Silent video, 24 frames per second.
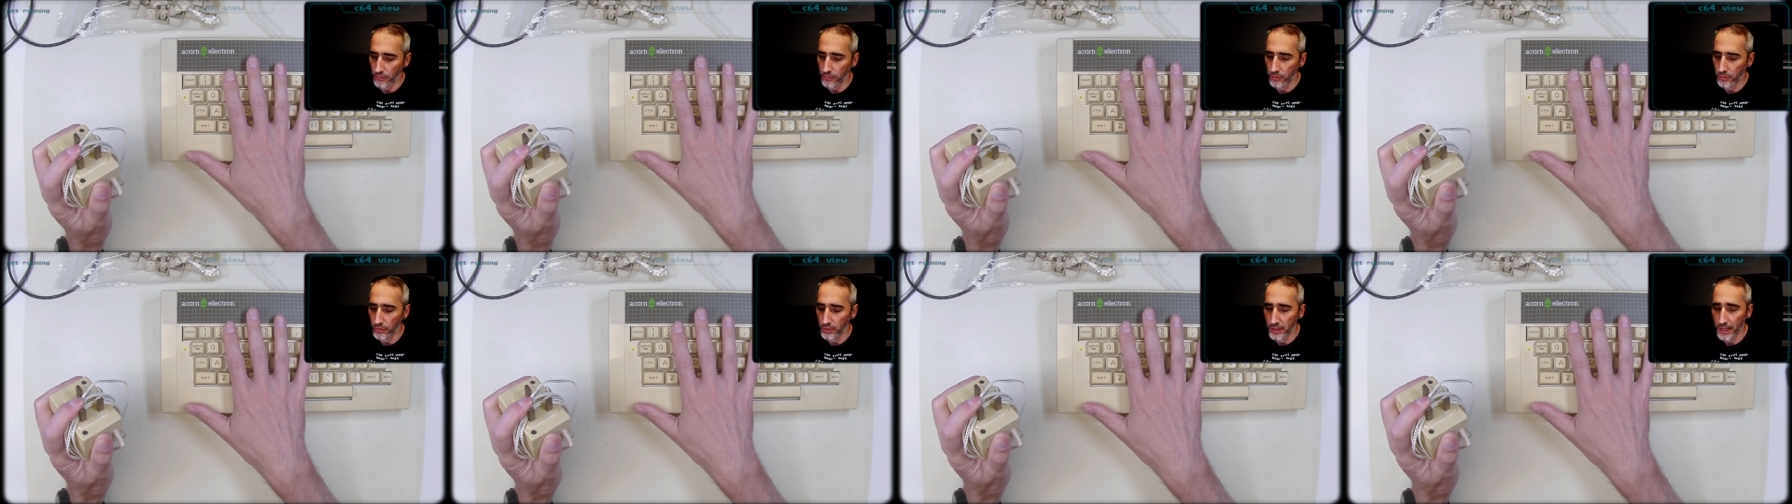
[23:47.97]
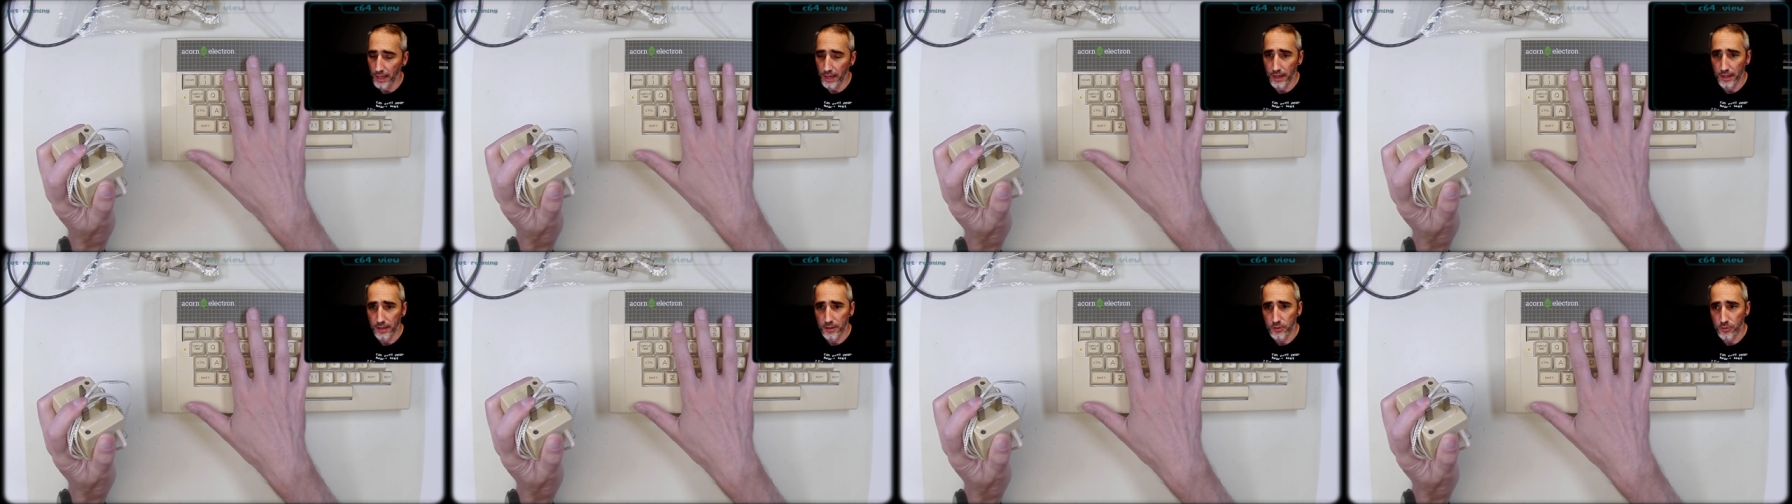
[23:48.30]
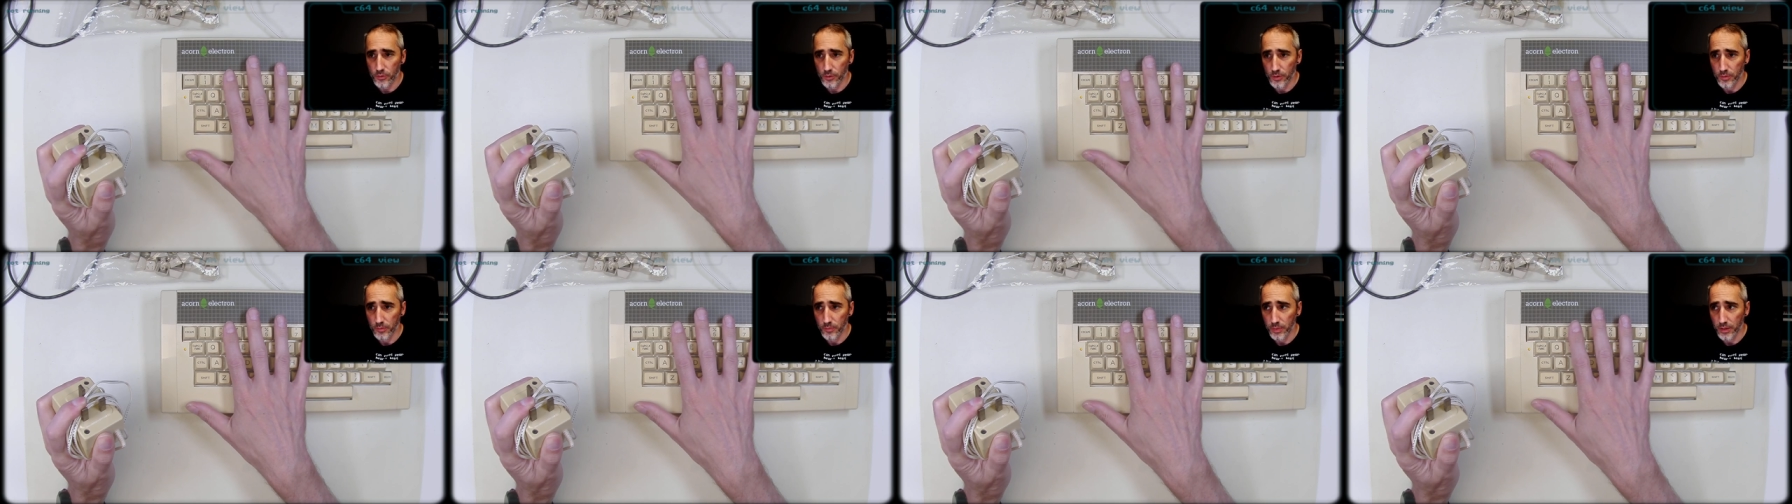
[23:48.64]
for the
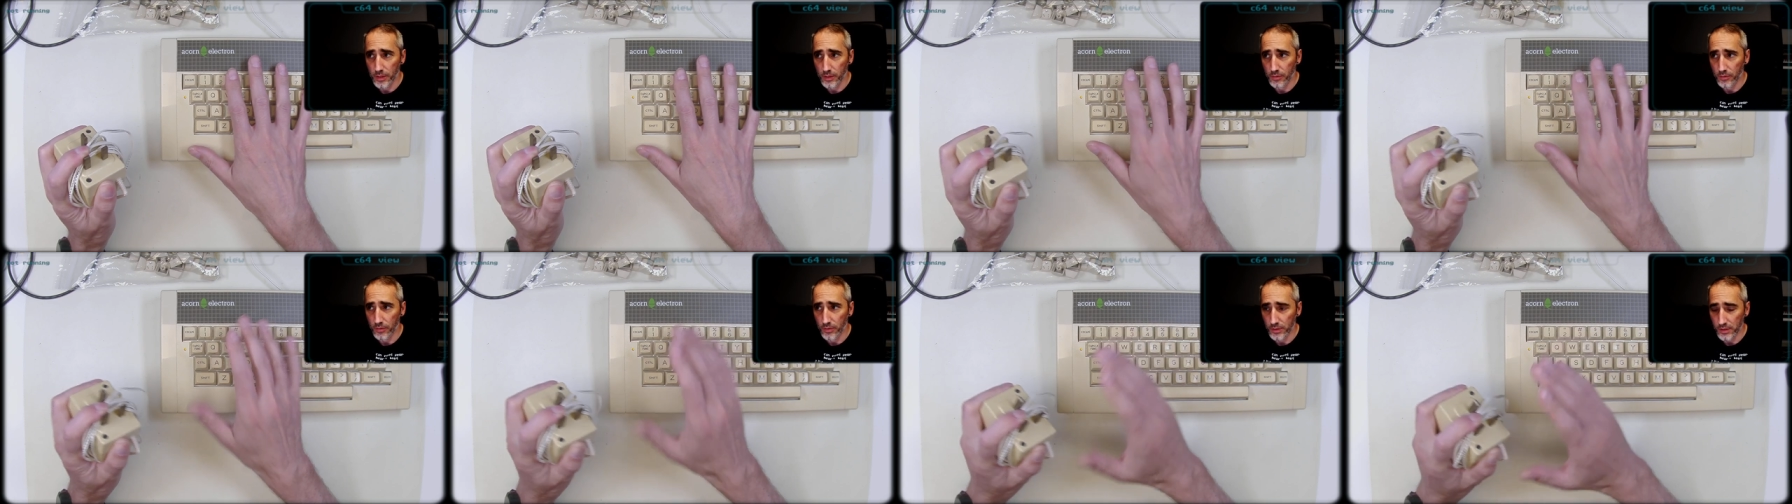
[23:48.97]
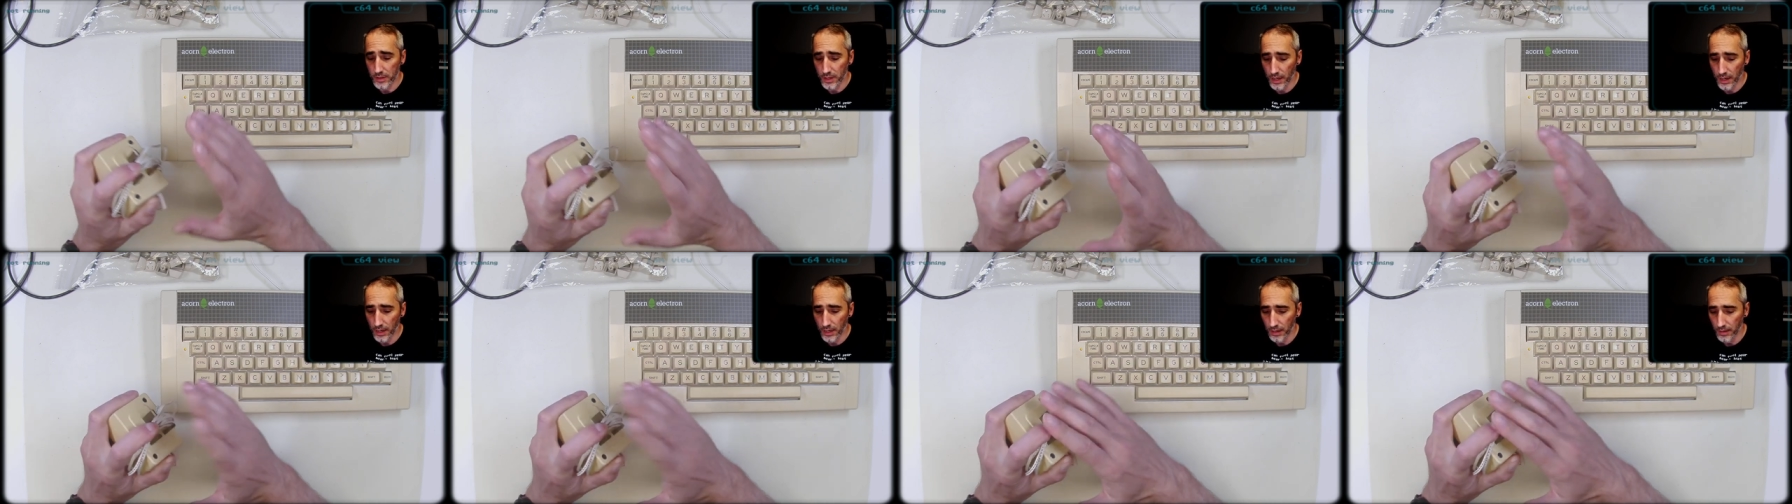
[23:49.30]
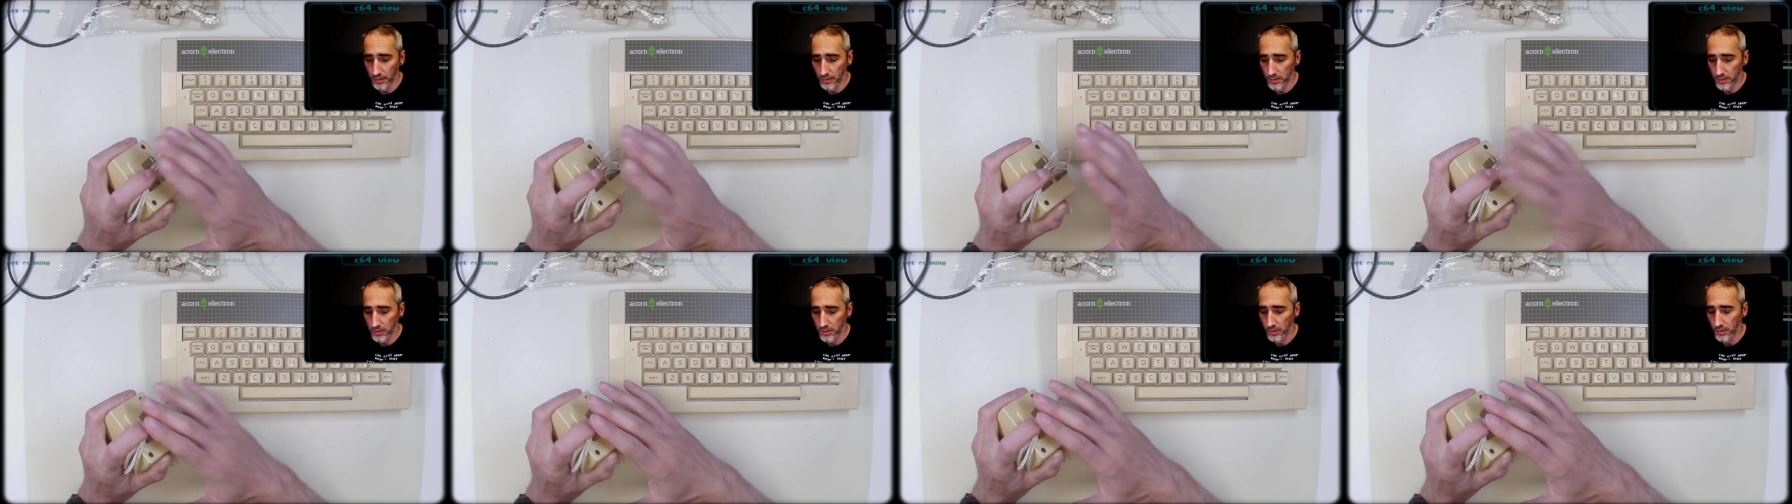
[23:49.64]
Electron because
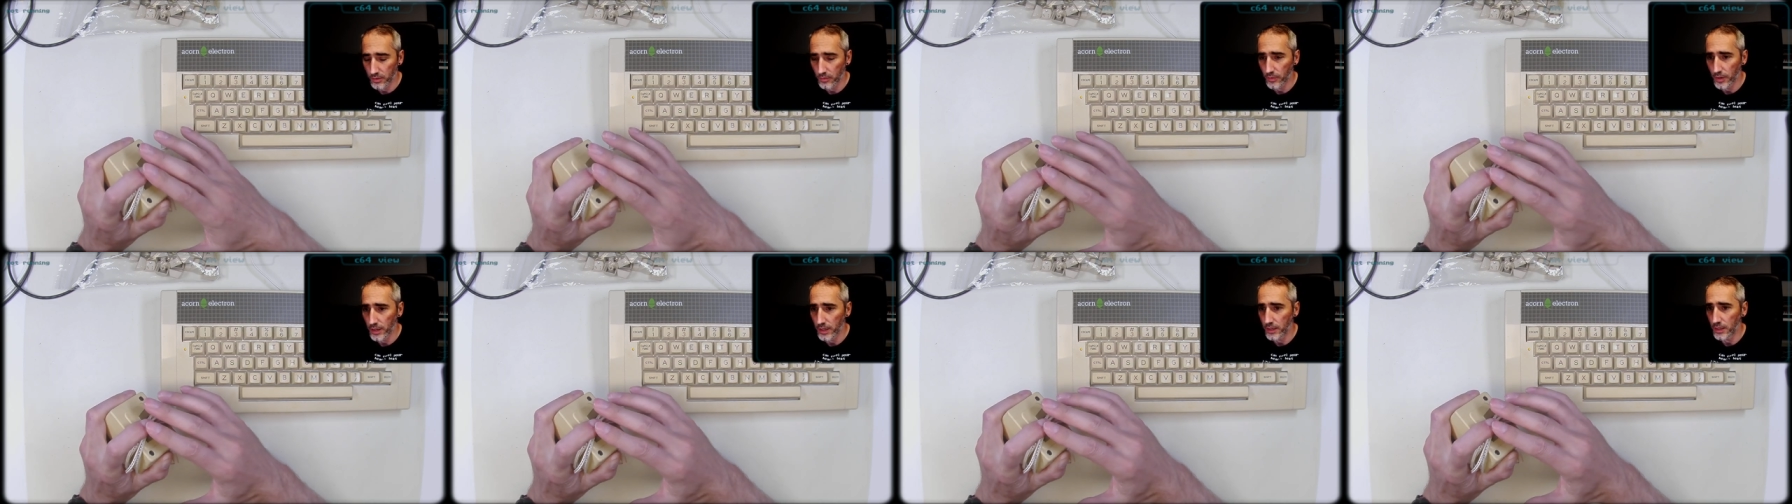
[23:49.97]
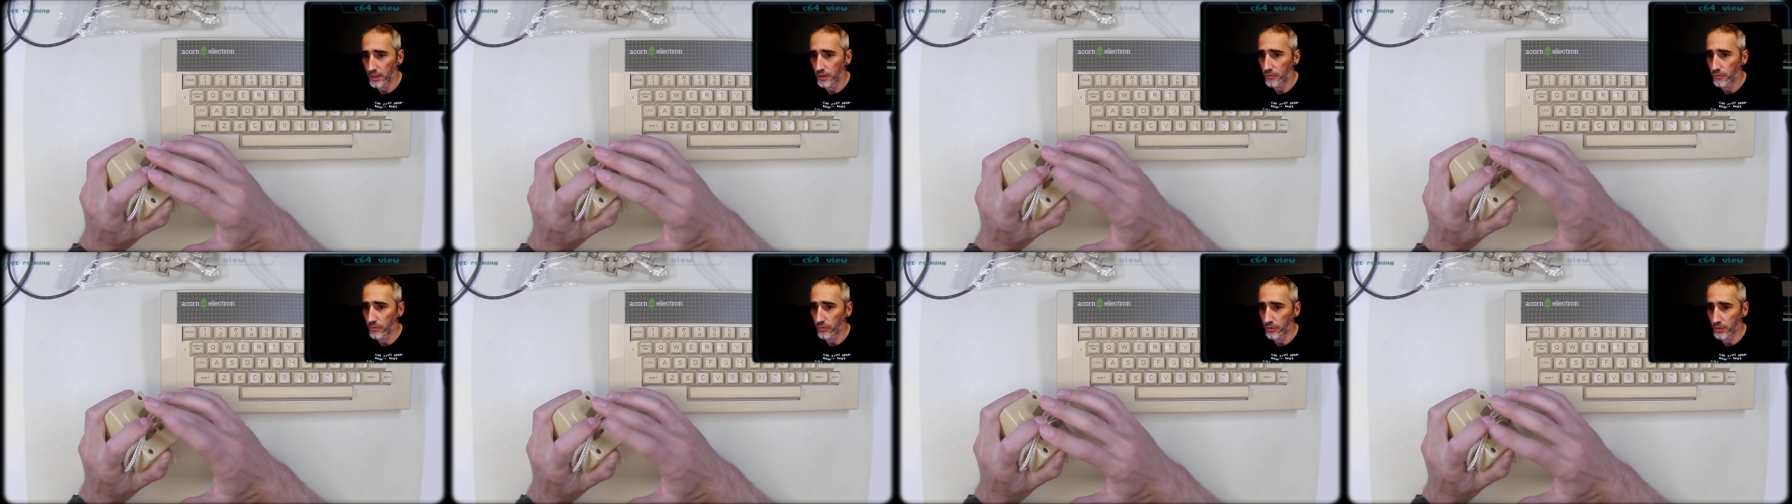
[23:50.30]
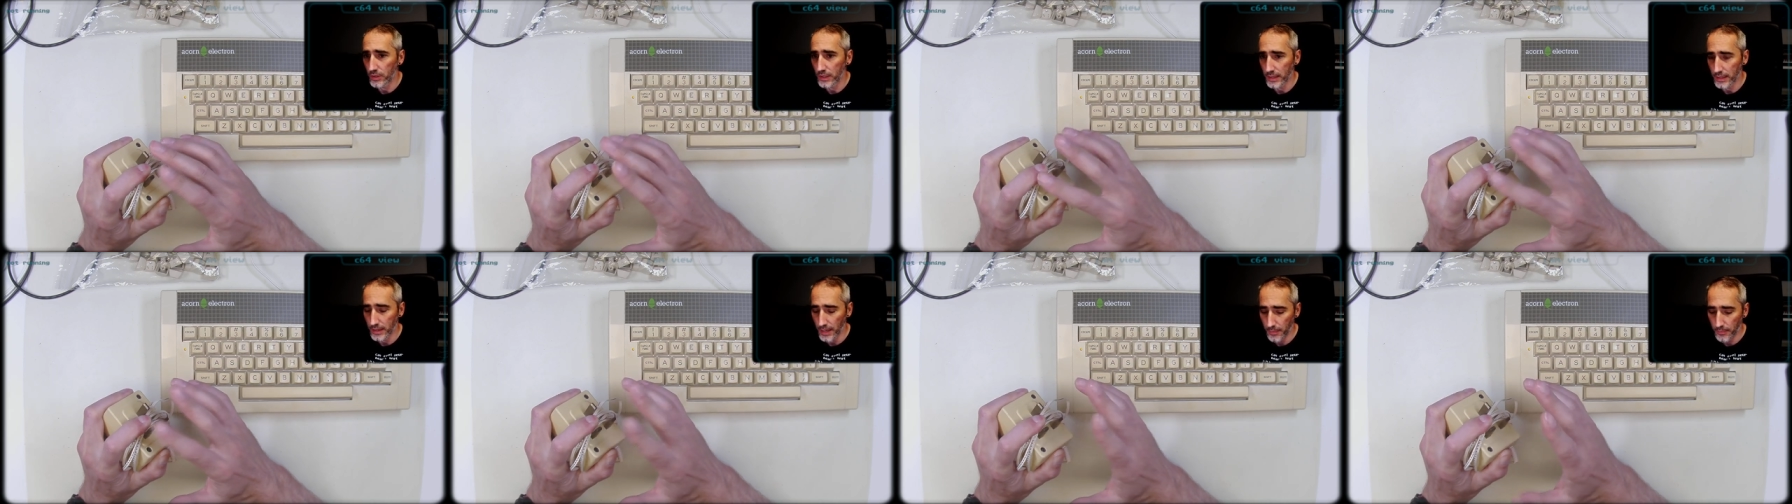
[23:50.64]
I'm still waiting
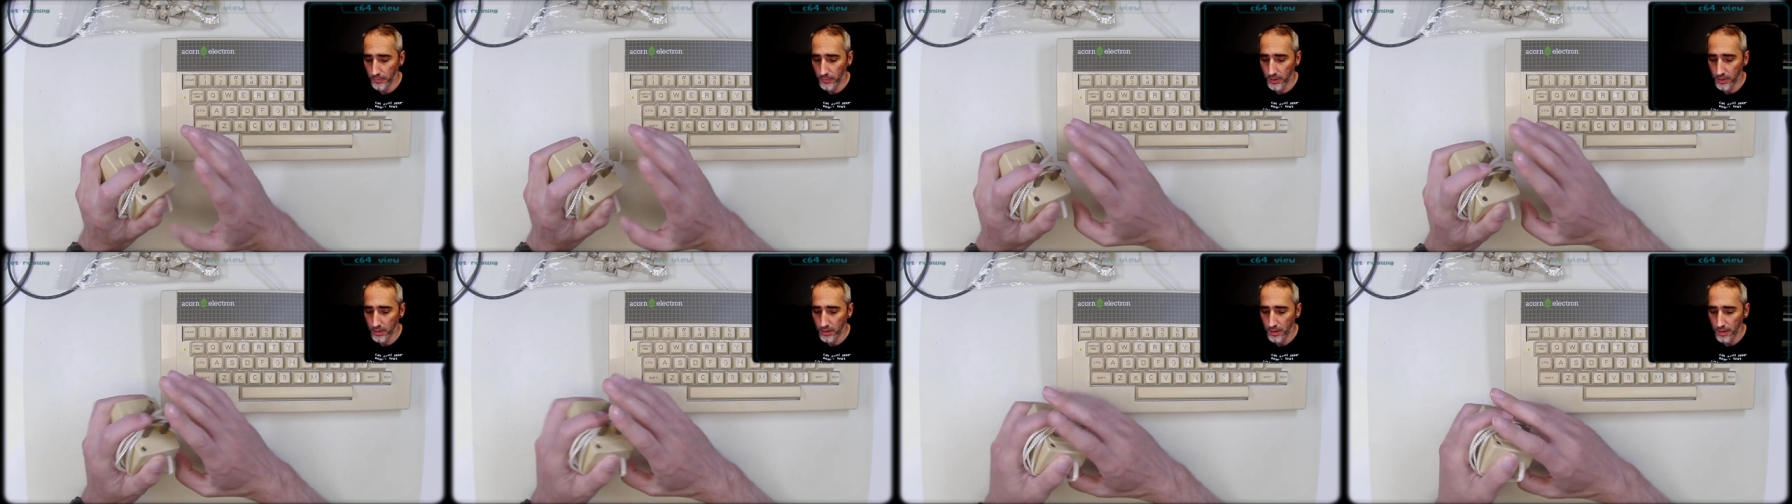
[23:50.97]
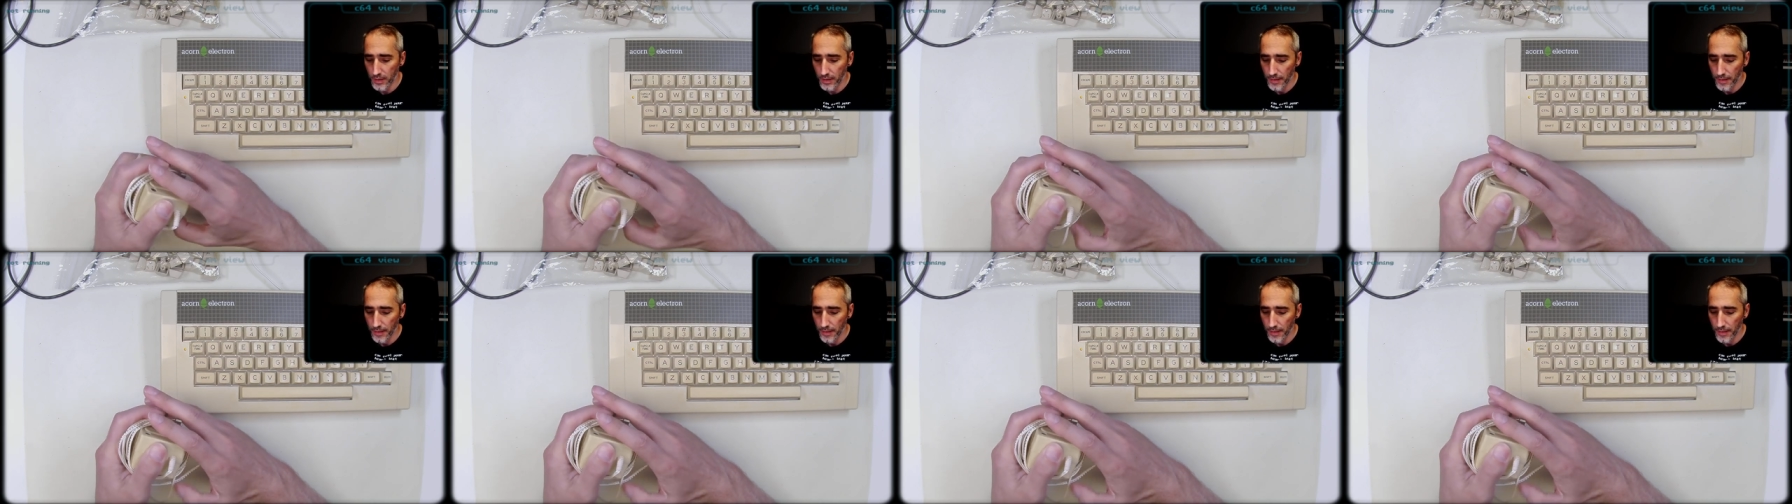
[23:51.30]
for the adapter.